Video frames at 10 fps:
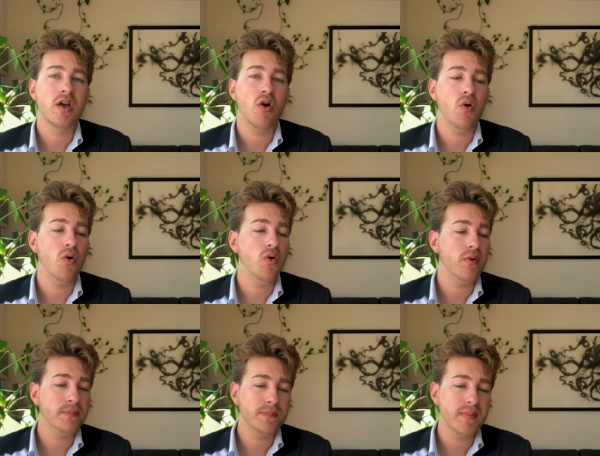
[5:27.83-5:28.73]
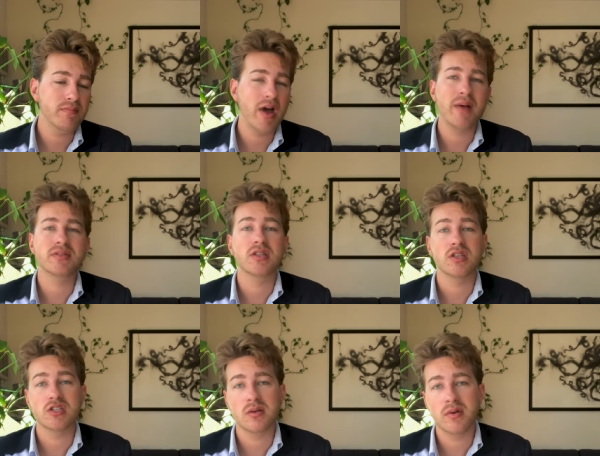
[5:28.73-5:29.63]
or perhaps in the
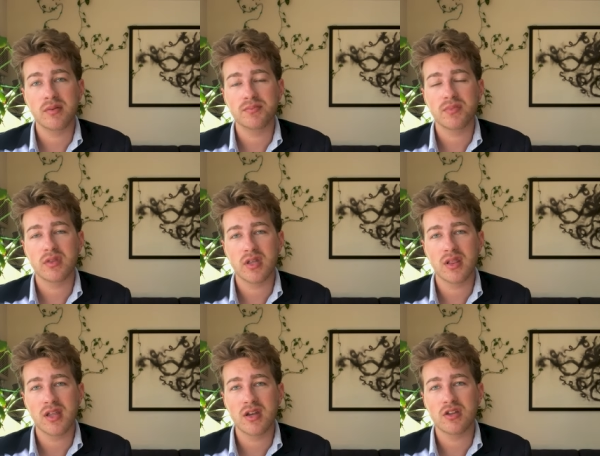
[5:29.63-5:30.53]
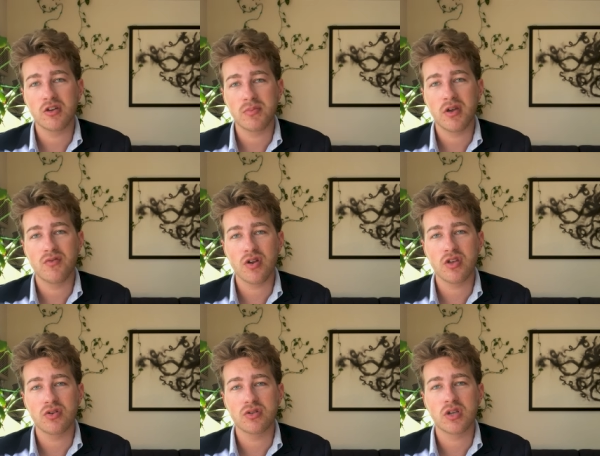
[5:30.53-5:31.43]
summer, then linen could be a really
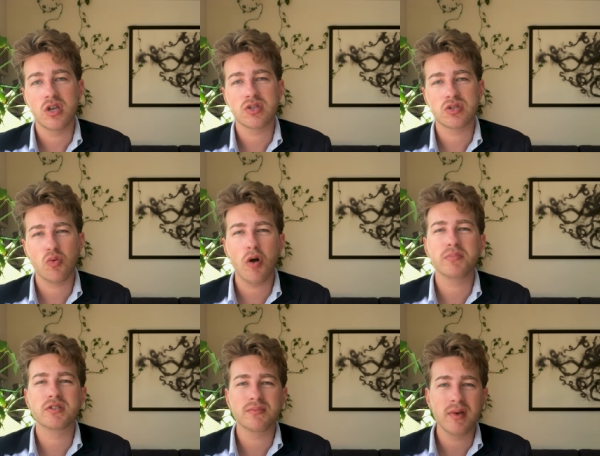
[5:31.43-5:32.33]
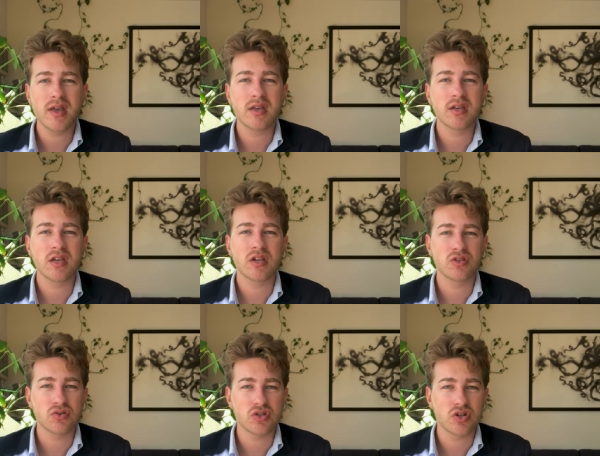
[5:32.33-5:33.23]
good swap to make in
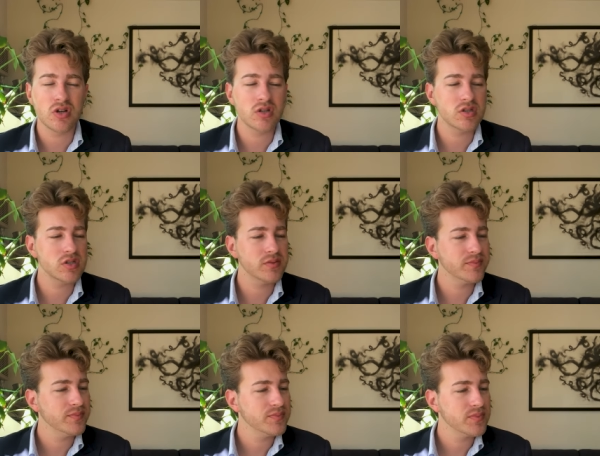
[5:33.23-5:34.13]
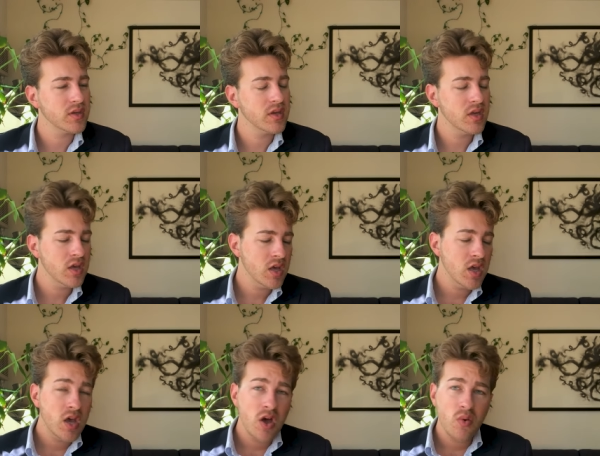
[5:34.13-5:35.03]
your shirts.
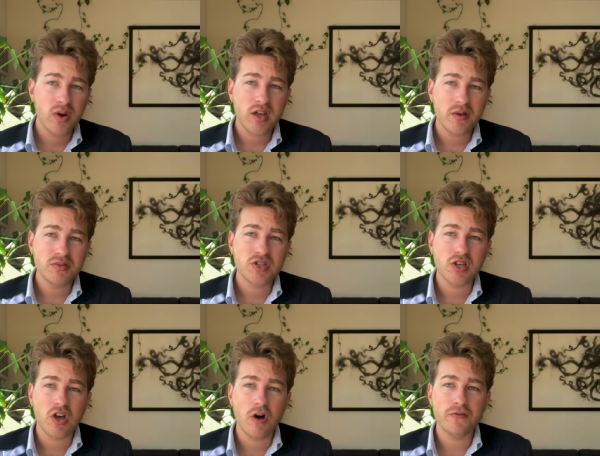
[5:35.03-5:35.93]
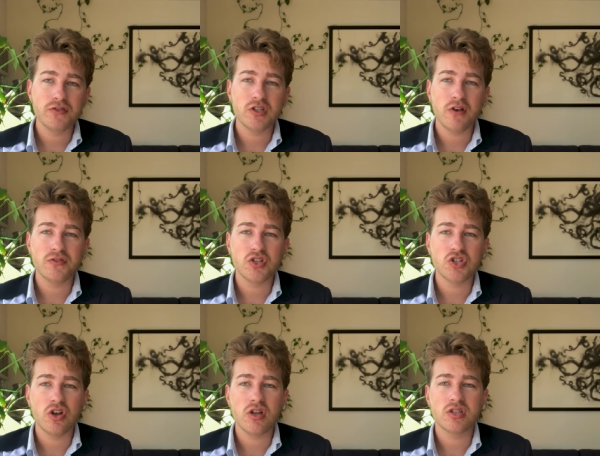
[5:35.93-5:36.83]
When it comes to the cuffs of the
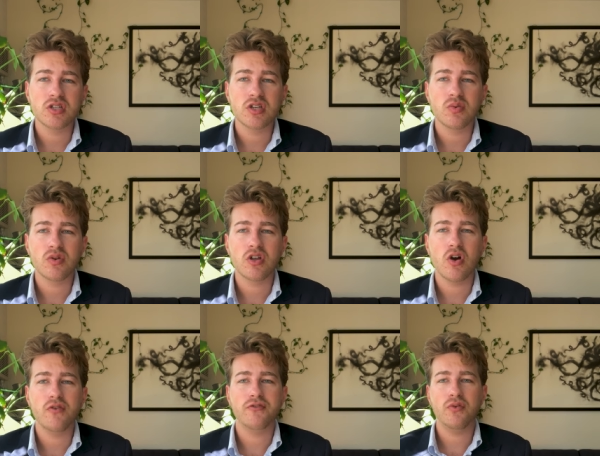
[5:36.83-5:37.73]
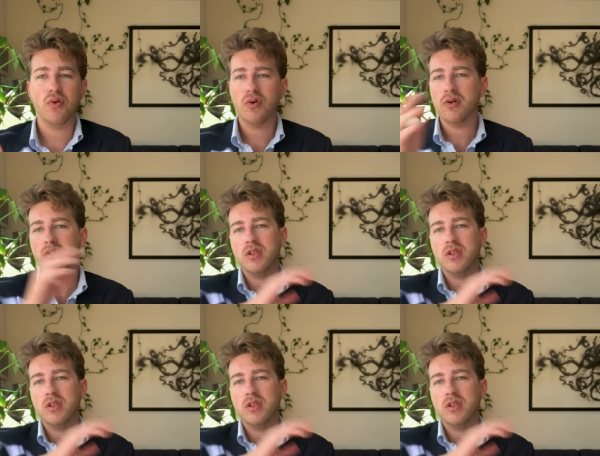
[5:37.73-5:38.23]
shirts, you want to go for